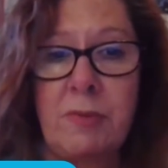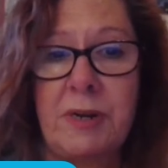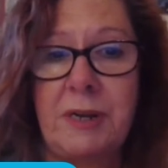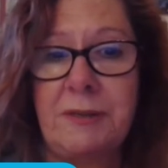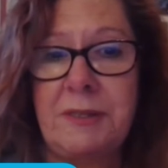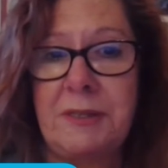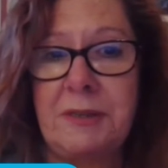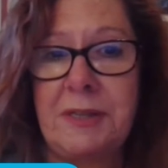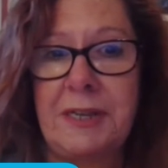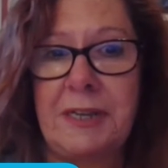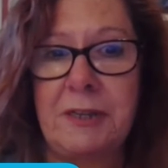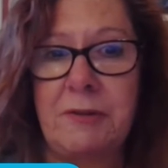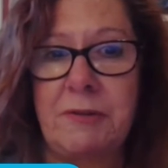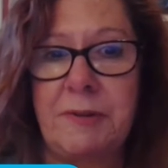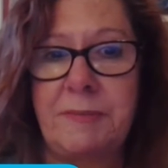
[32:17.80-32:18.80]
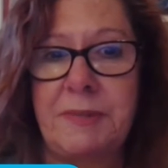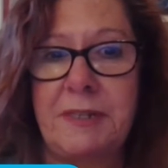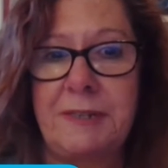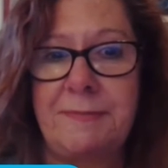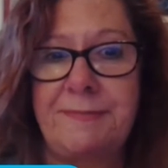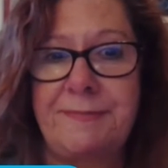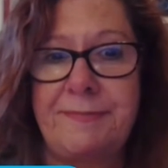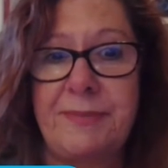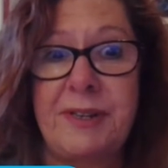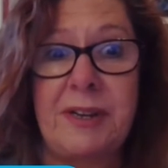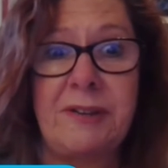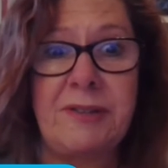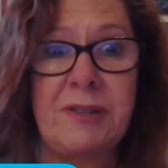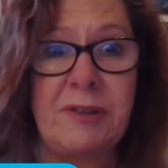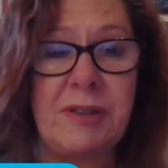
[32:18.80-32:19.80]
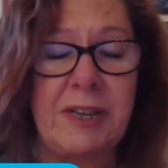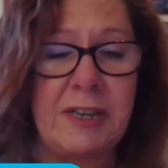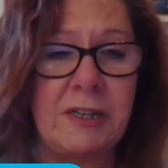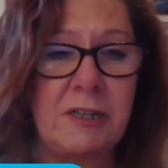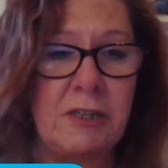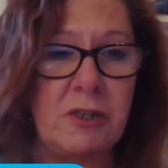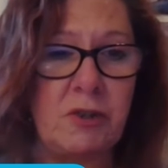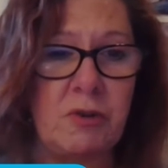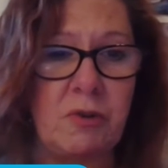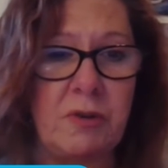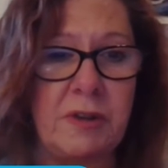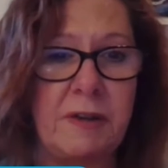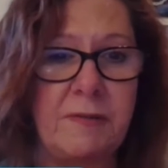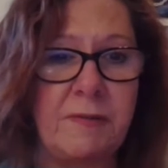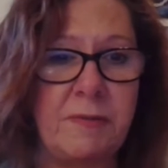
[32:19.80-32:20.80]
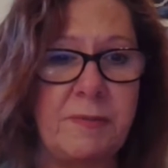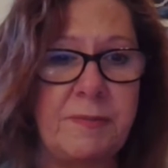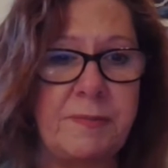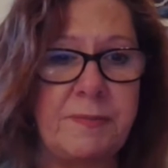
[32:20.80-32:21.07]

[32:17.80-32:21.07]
What else are they encrypting? What else are they in control of?